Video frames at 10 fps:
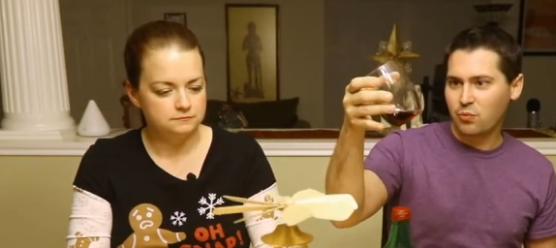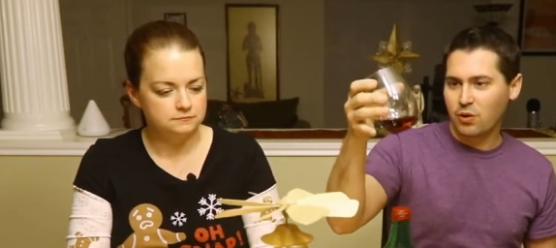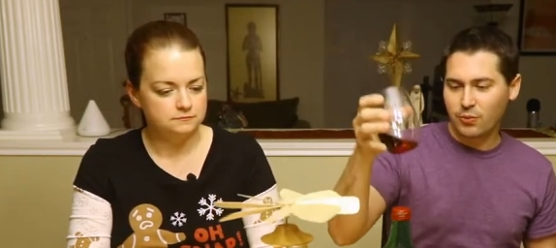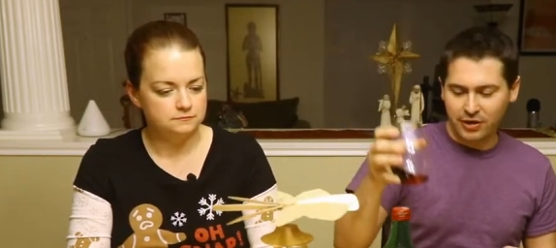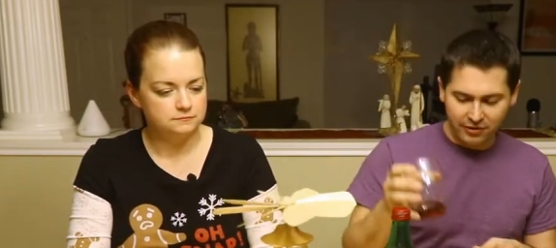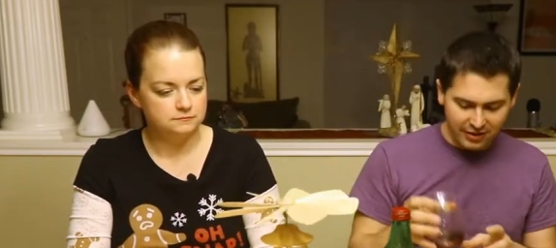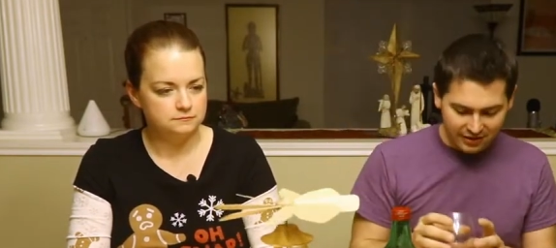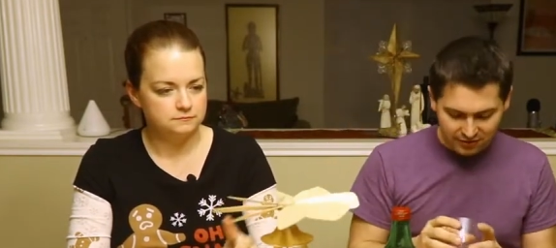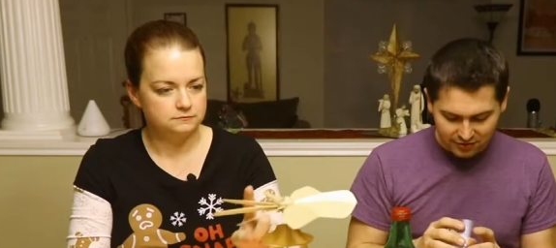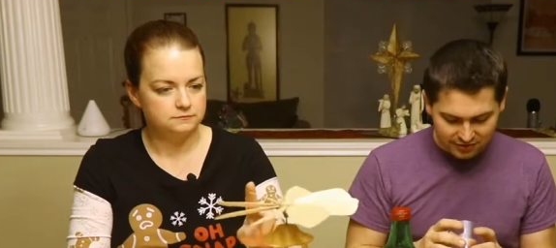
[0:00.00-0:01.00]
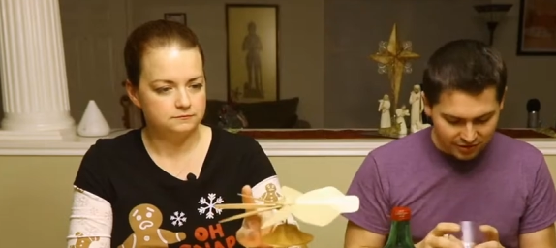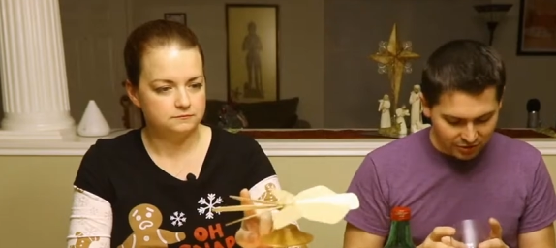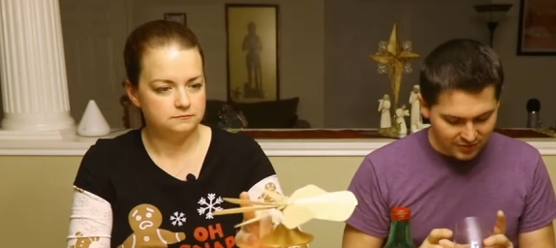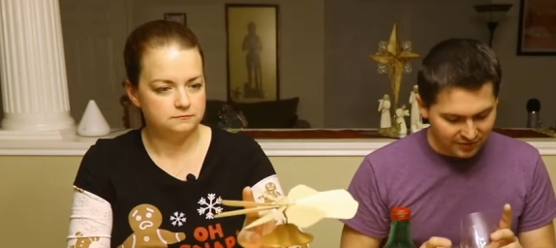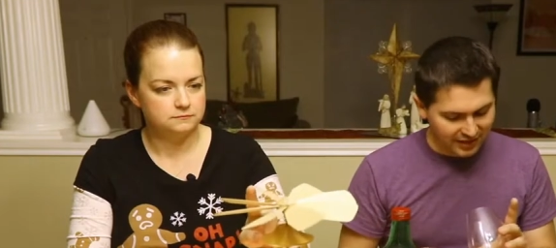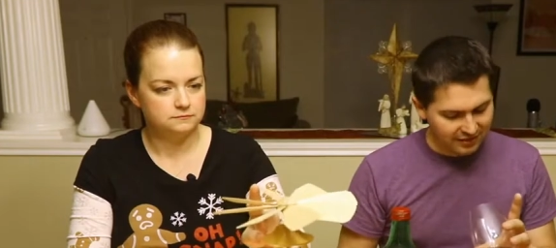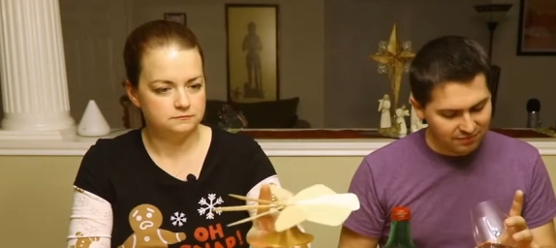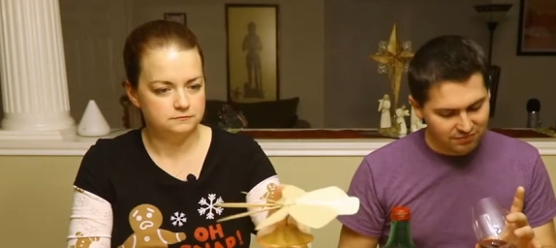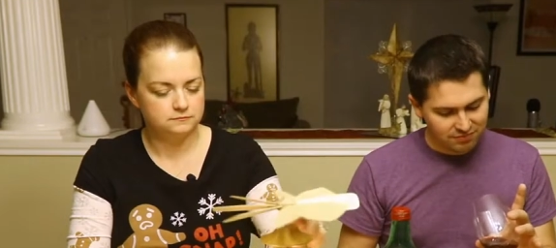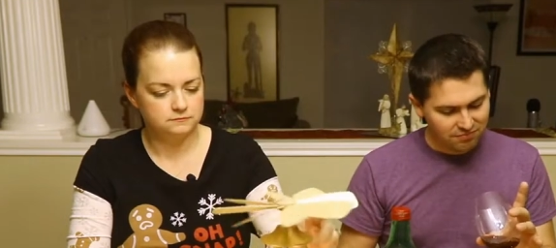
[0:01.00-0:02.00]
Speaker 1: one way or another in terms of like,
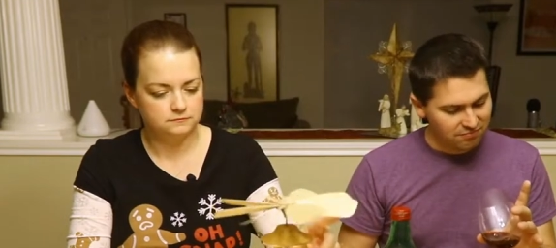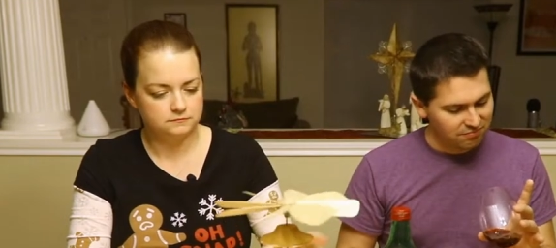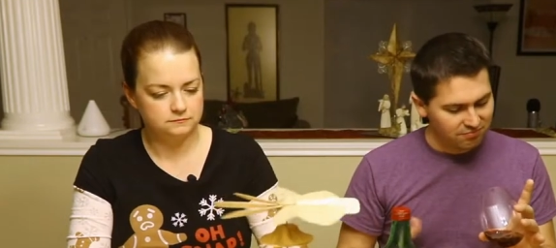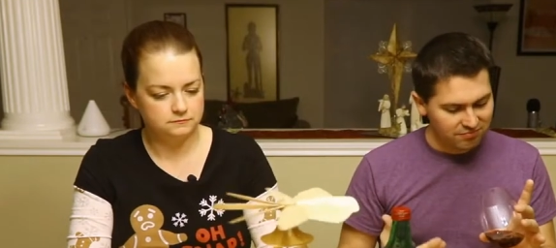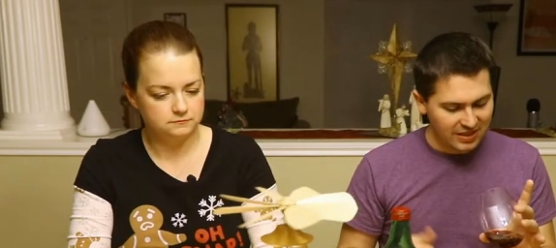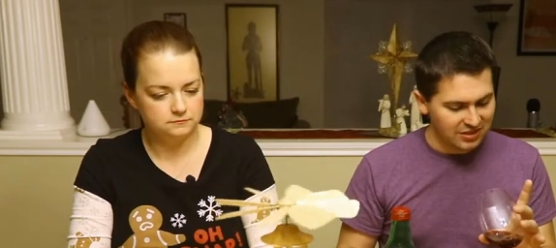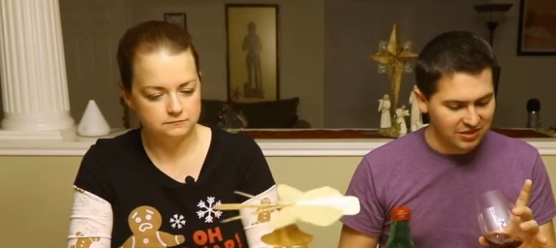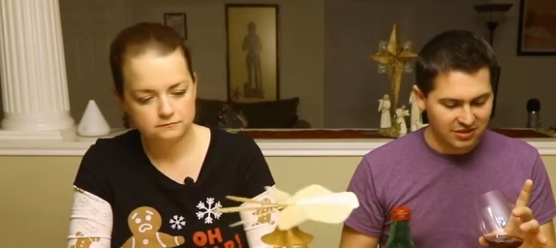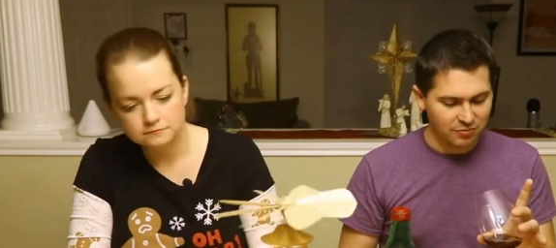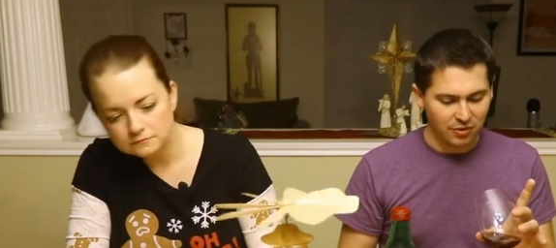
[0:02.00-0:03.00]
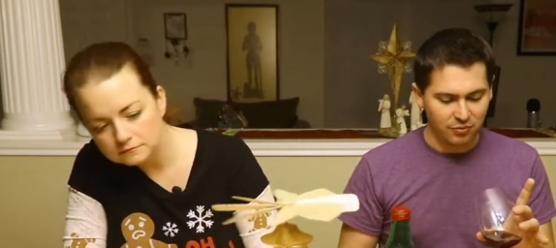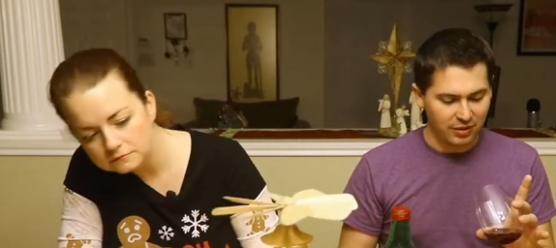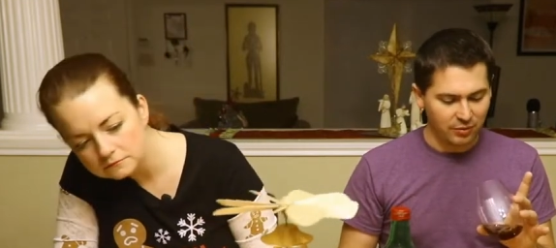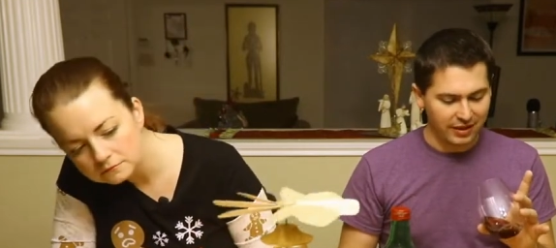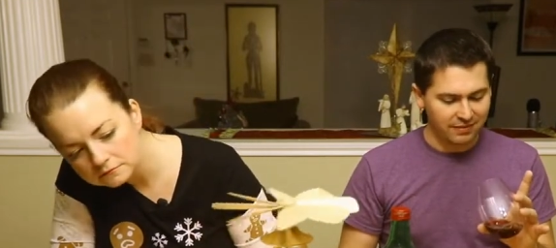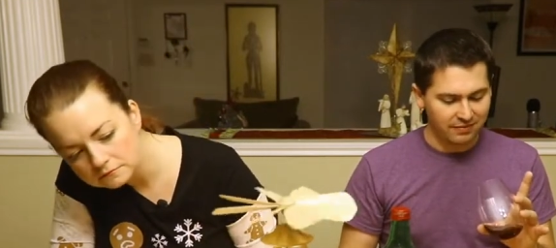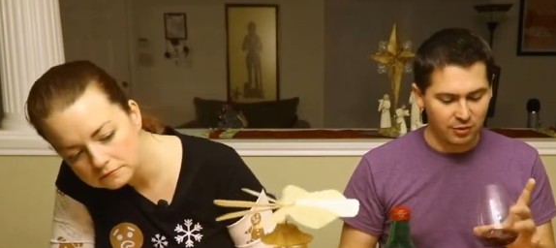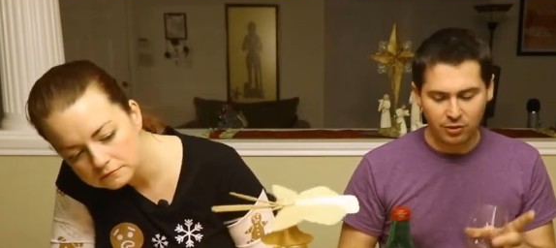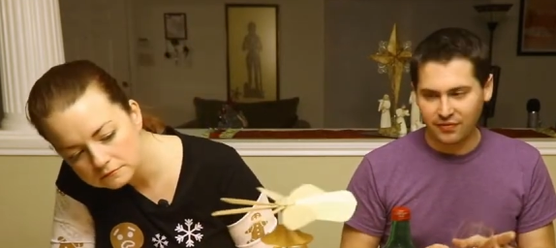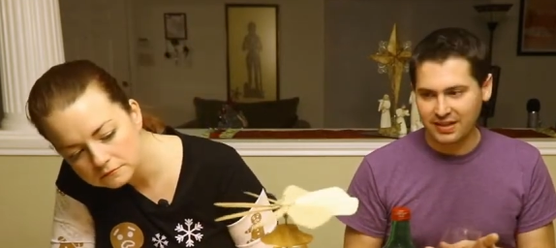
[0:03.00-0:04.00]
yeah, it's just a red wine
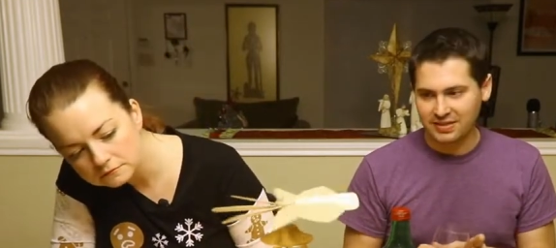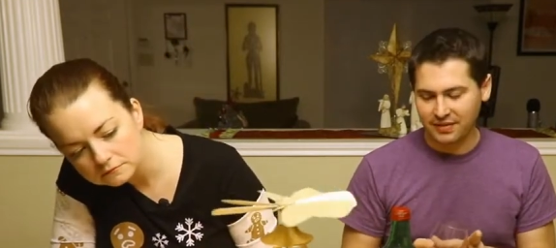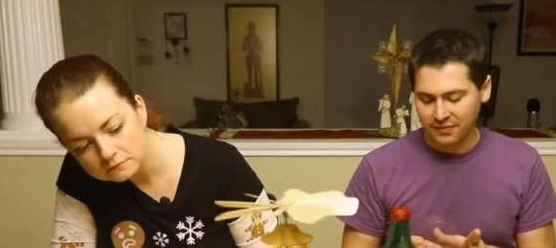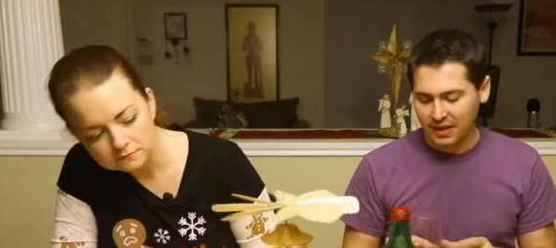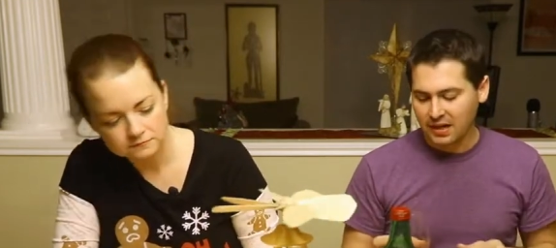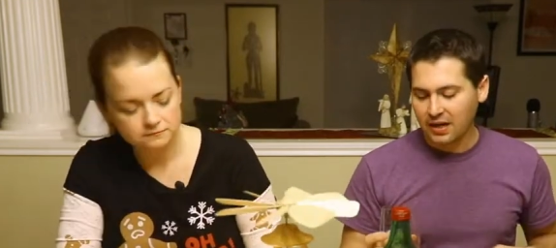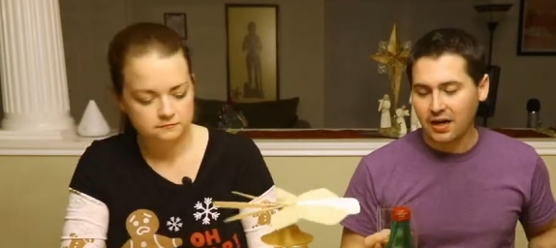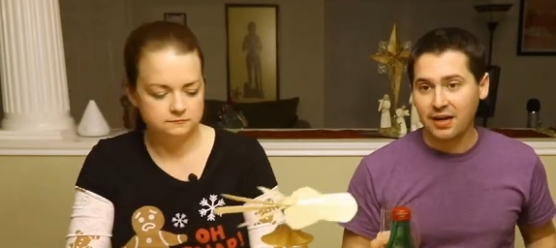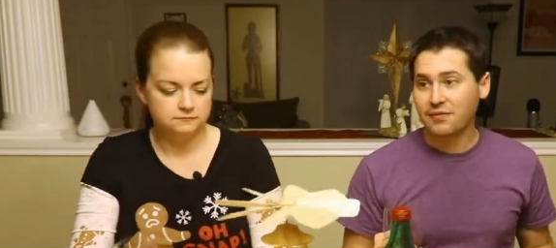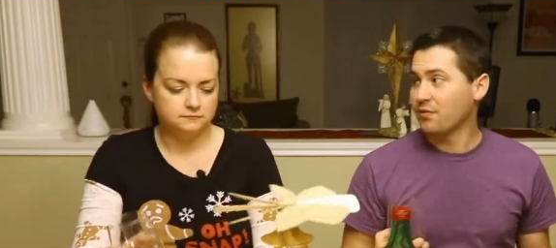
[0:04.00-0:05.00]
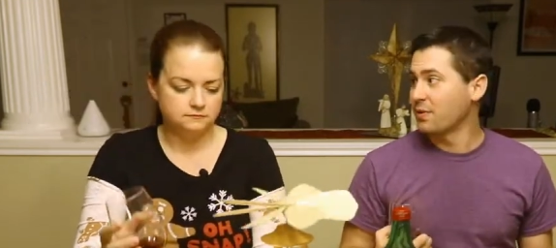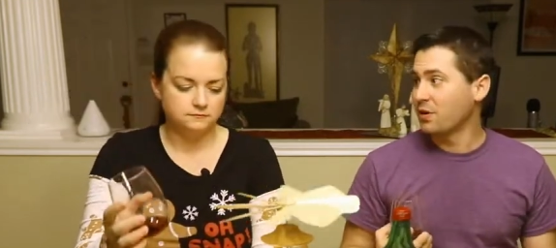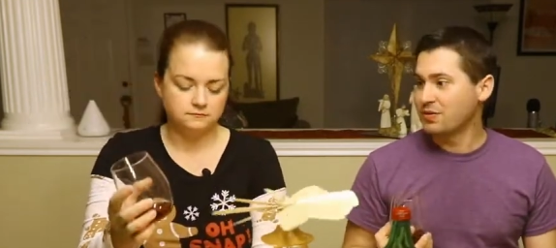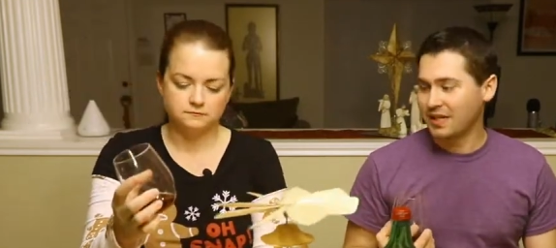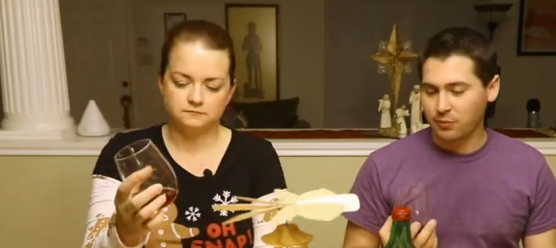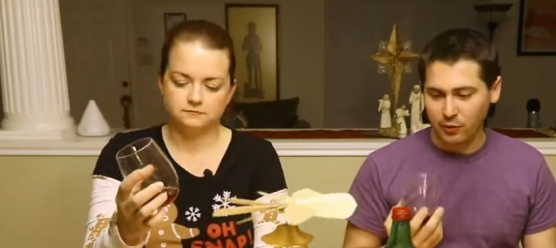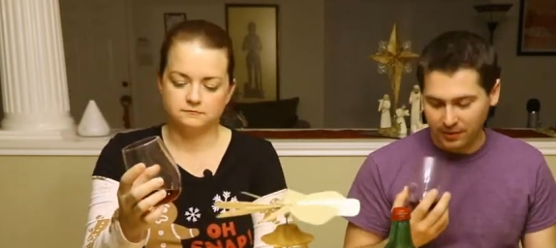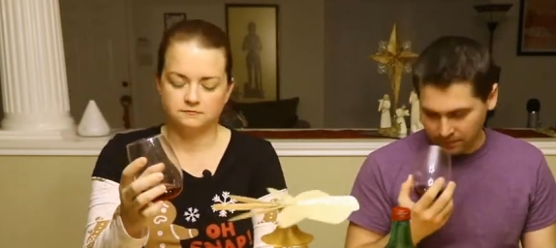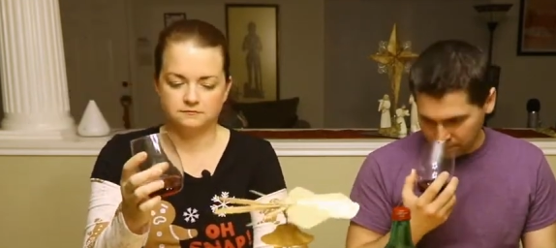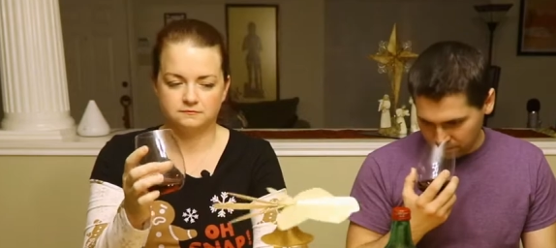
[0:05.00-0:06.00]
artifact stuff. Uh, from a nose standpoint,